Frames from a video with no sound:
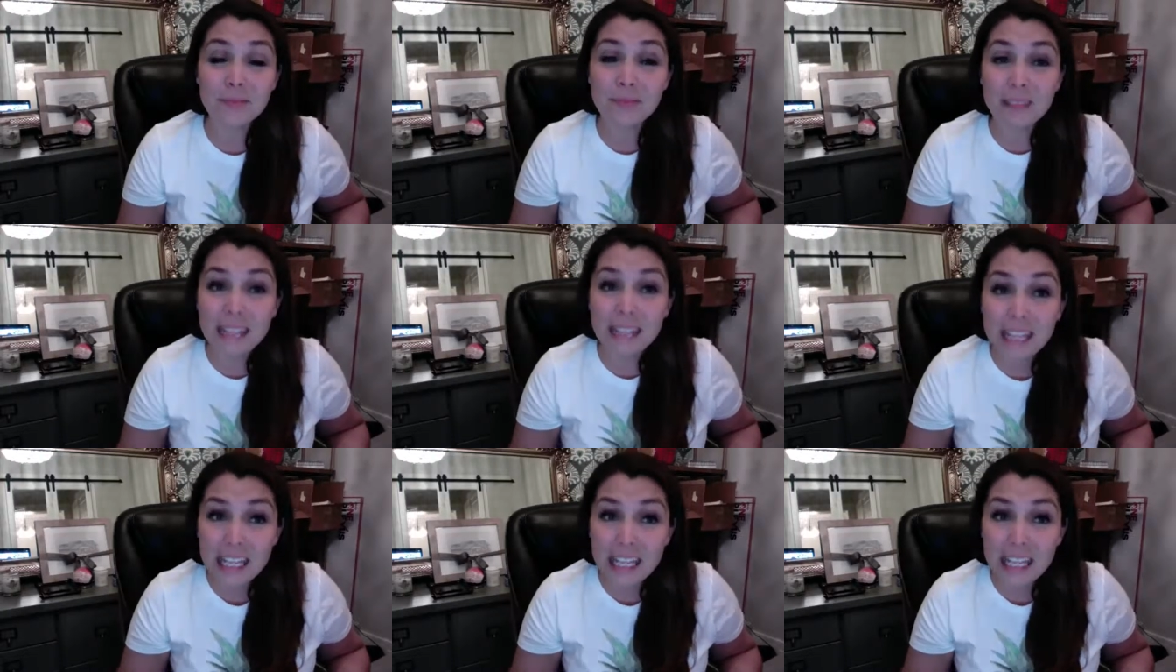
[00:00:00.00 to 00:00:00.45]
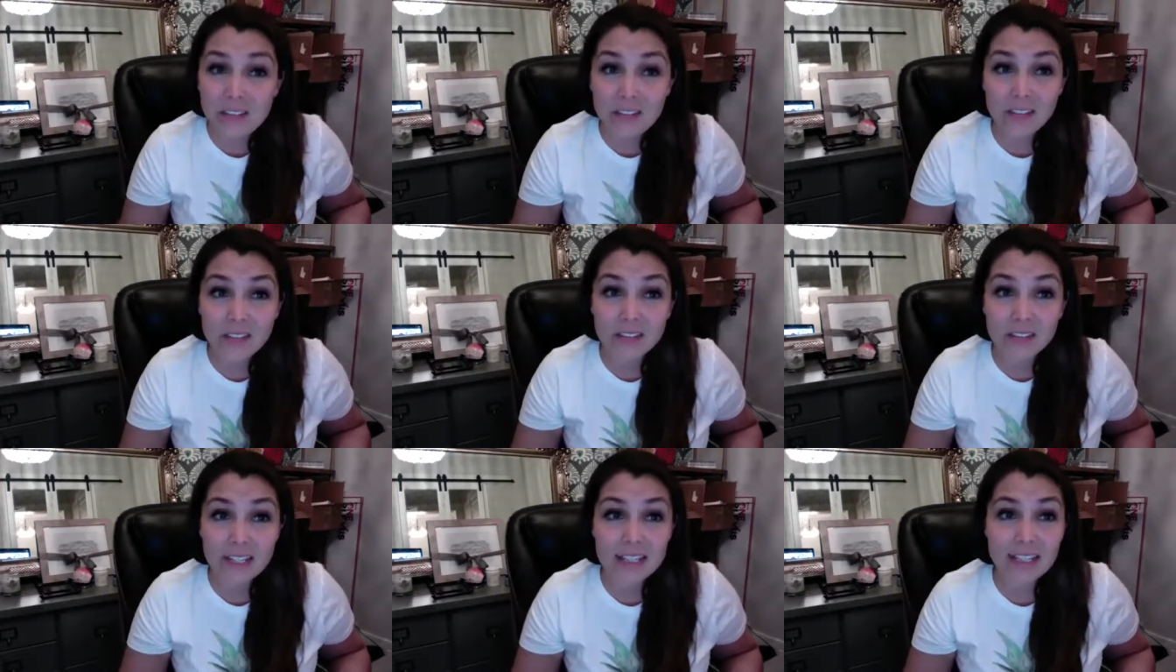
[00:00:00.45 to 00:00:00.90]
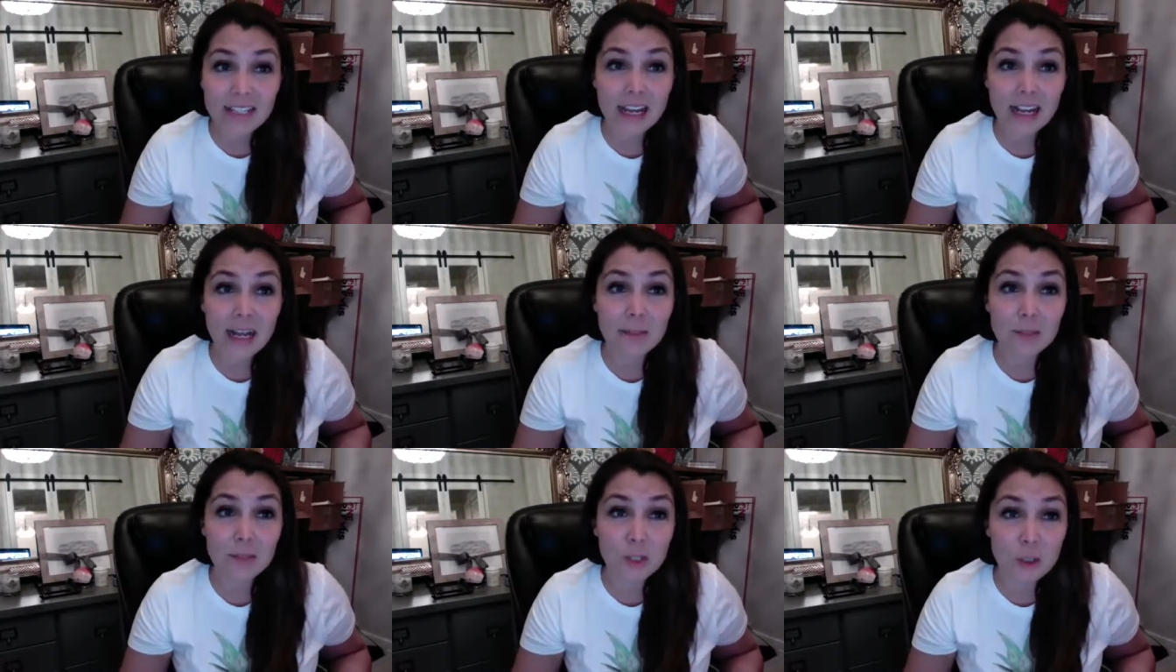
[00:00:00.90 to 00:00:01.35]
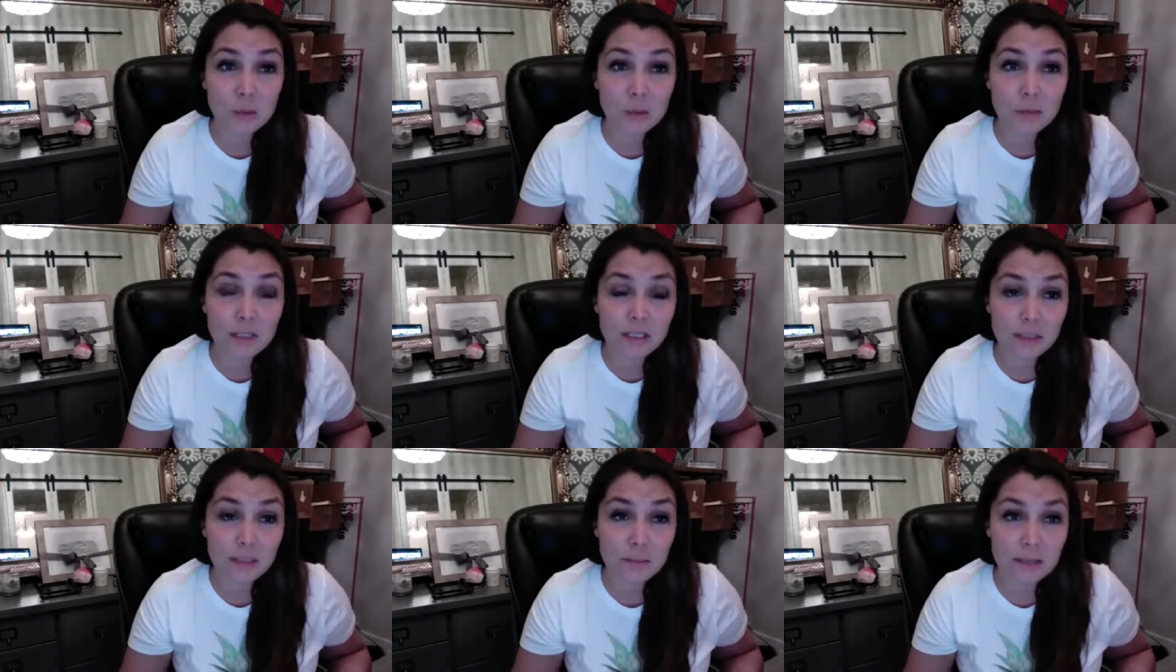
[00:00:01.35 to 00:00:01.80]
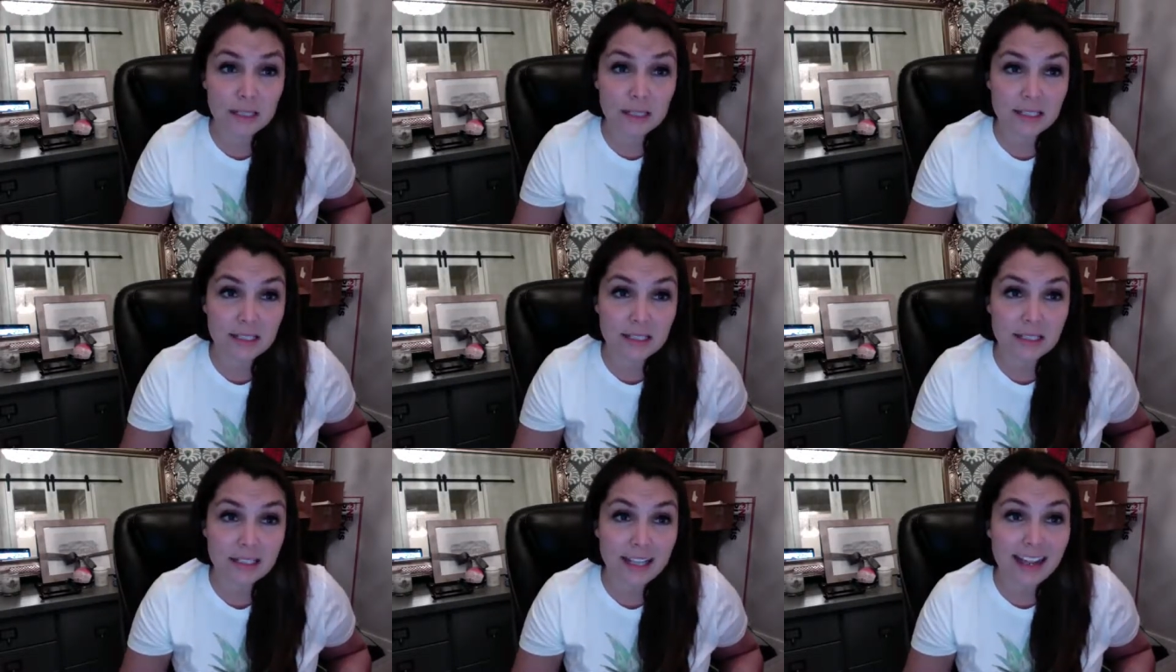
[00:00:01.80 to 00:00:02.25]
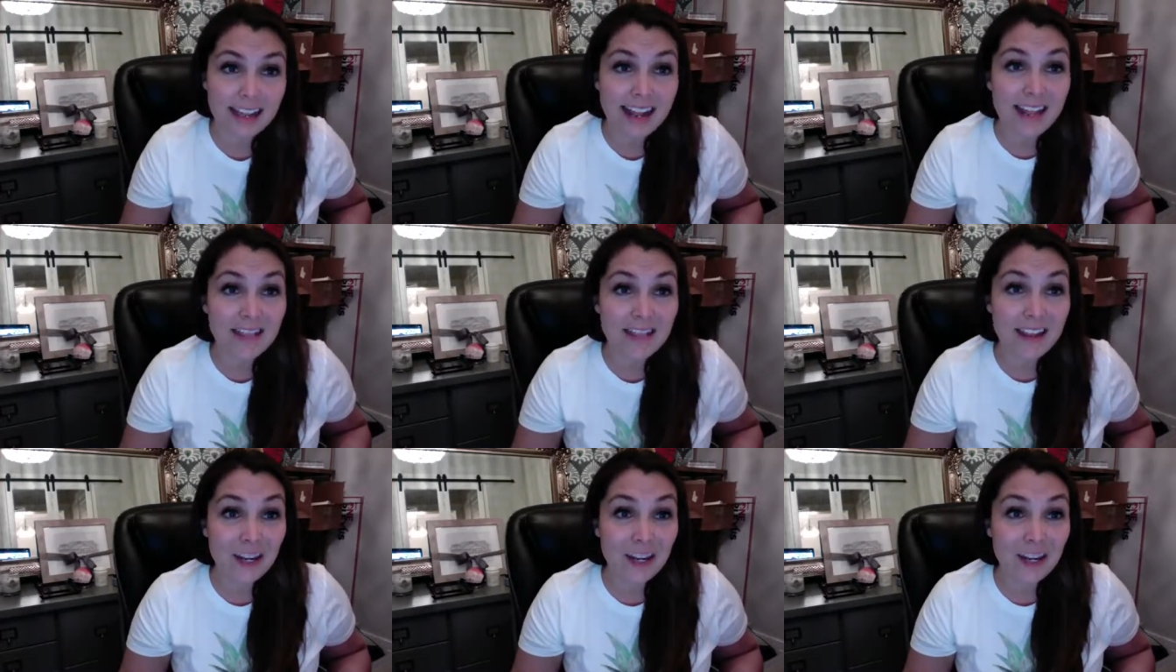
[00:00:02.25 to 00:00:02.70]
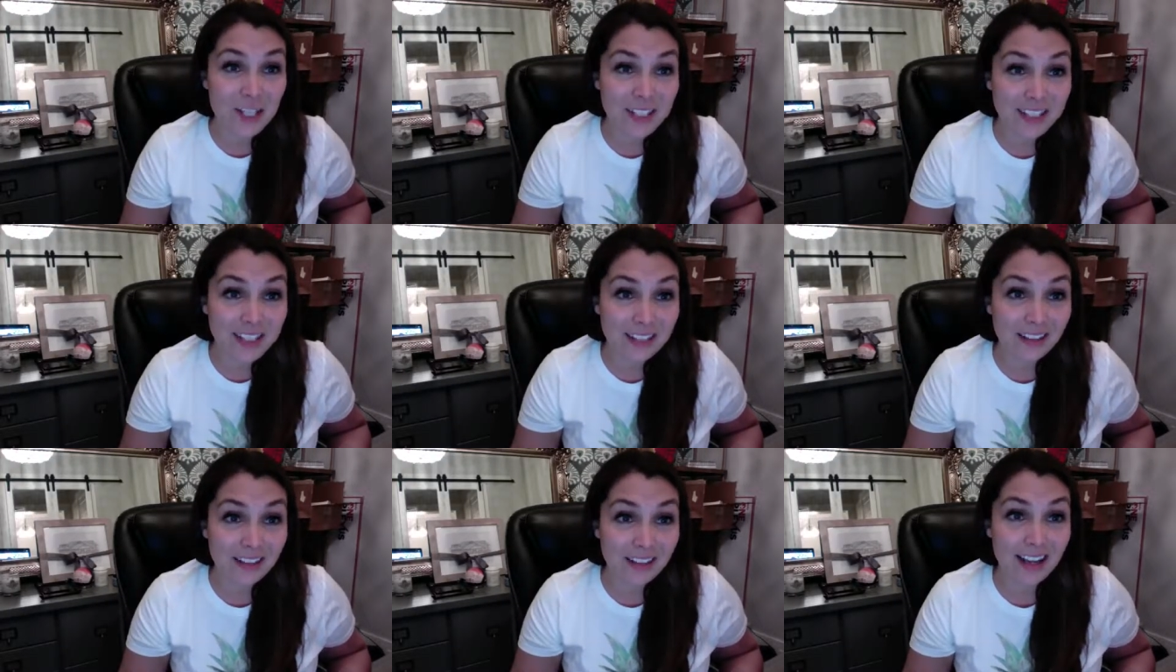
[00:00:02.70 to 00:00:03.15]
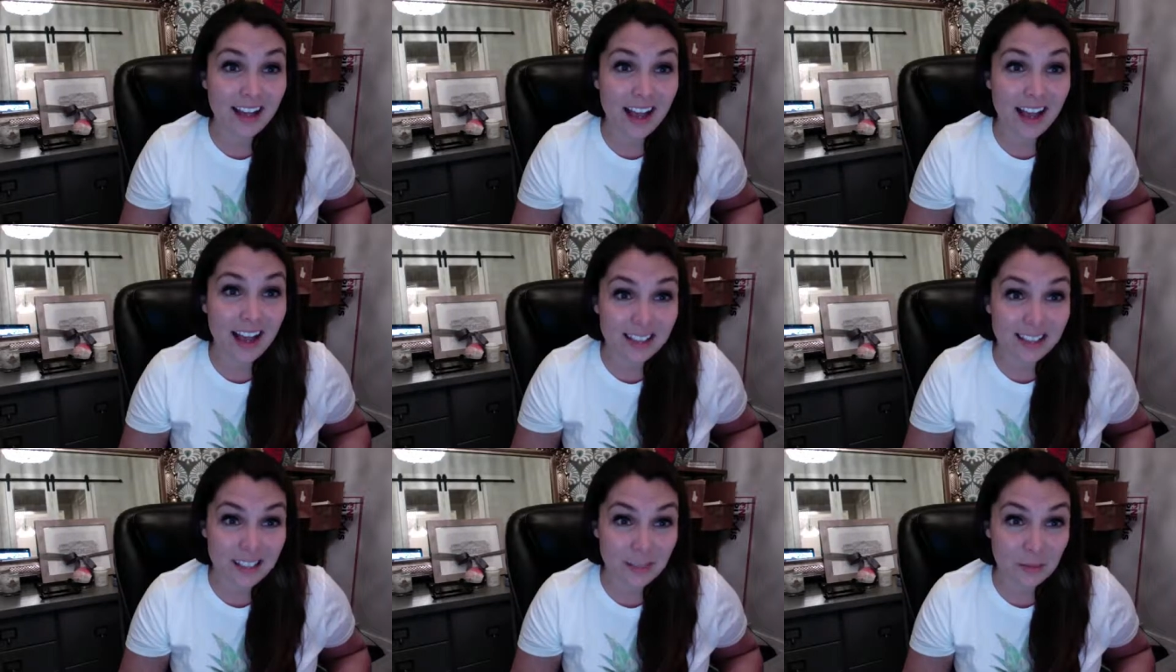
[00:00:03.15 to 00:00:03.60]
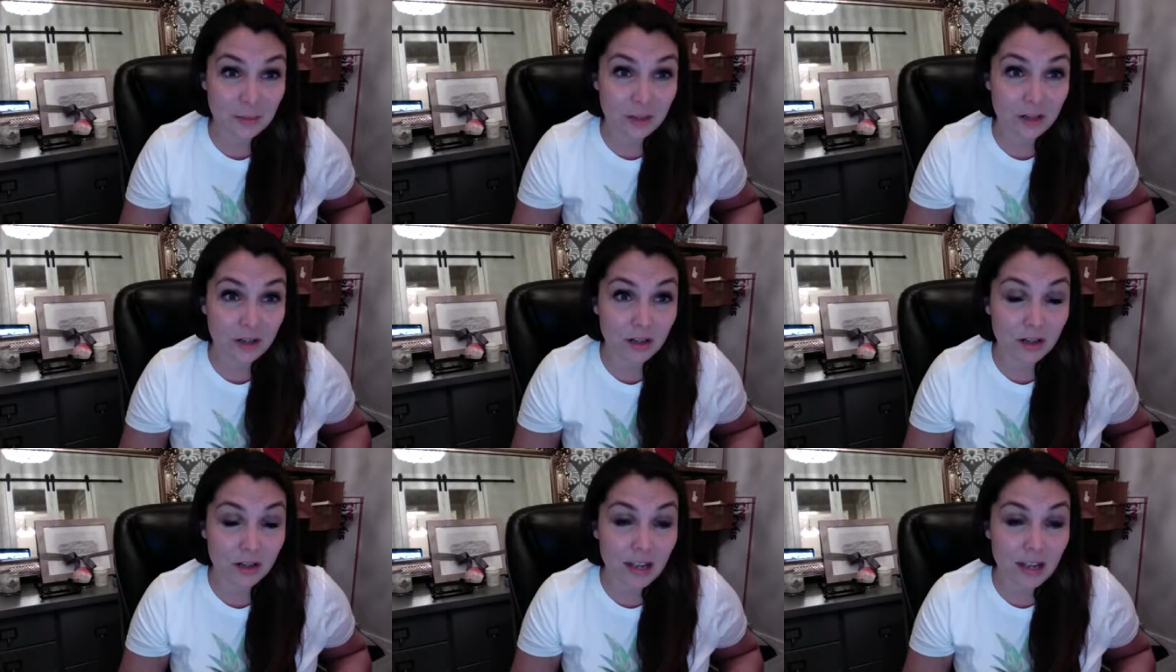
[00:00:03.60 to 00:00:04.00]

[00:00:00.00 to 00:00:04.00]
even if they sign up to build a business, they are still a customer.